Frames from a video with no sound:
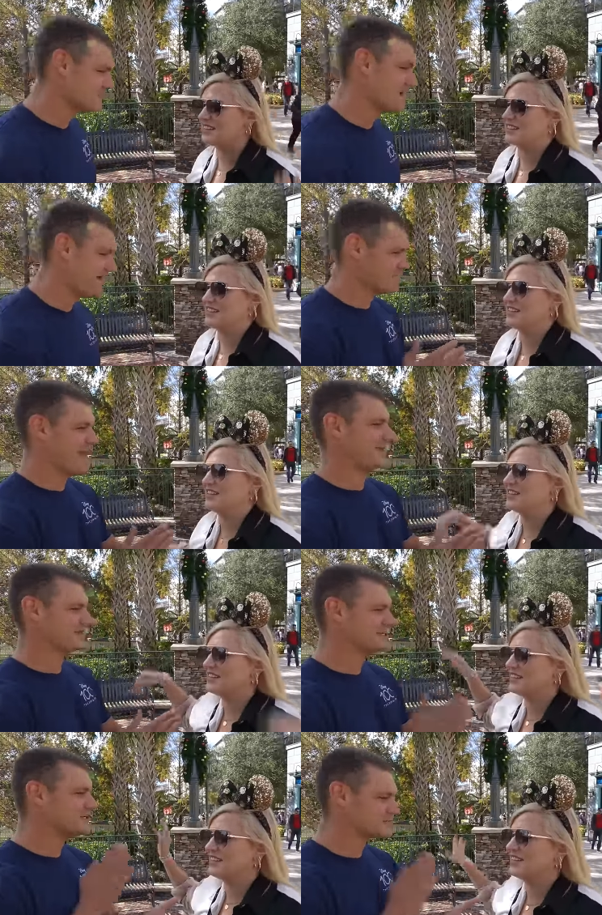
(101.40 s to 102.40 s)

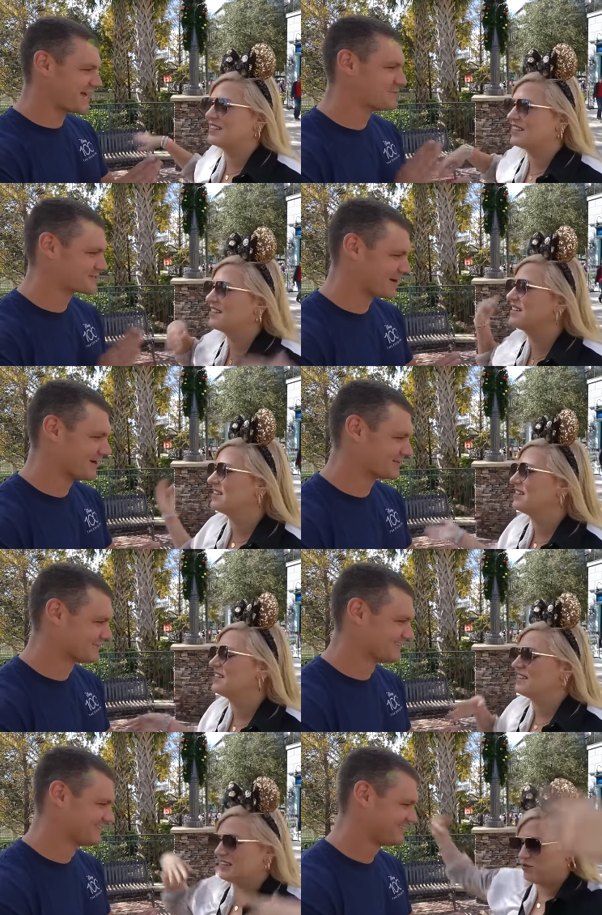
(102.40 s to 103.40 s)
Speaker 1: mathematically, your time is coming.
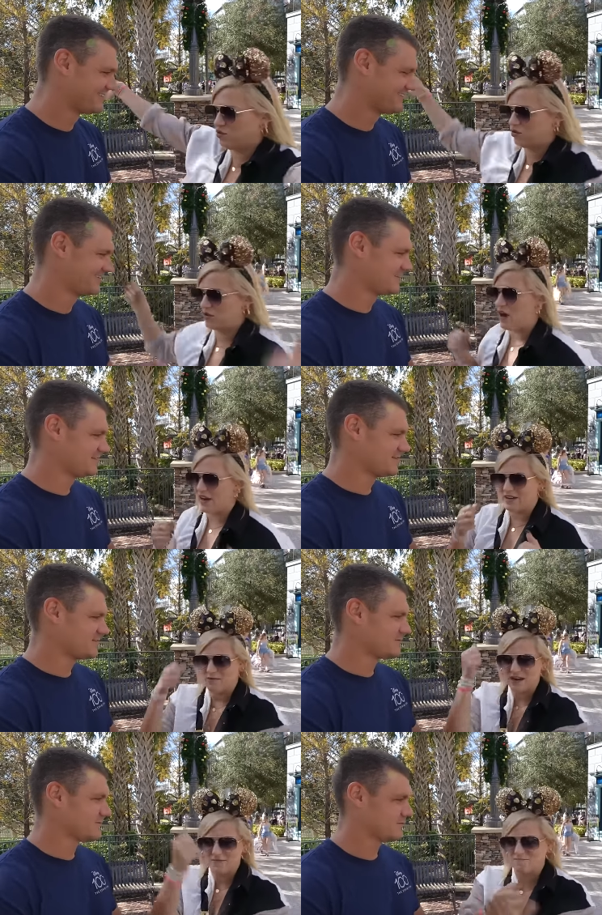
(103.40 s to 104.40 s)
Speaker 2: All right,
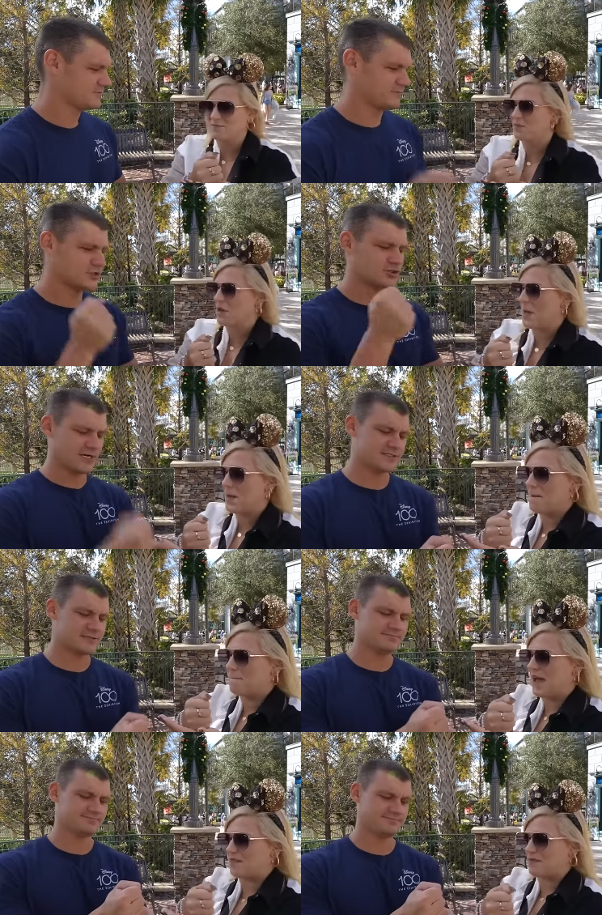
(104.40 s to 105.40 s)
ready? First
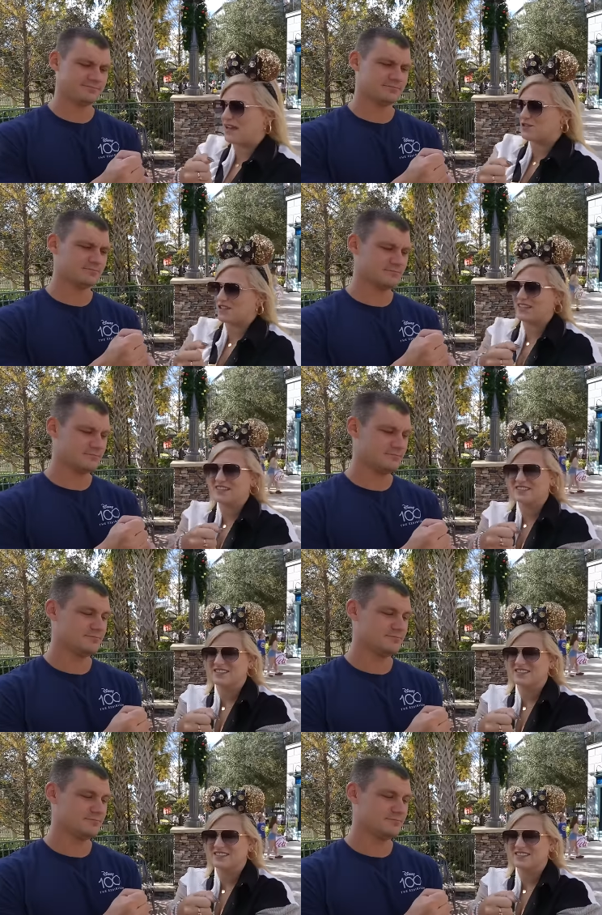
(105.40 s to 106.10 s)
drinks. Math magically.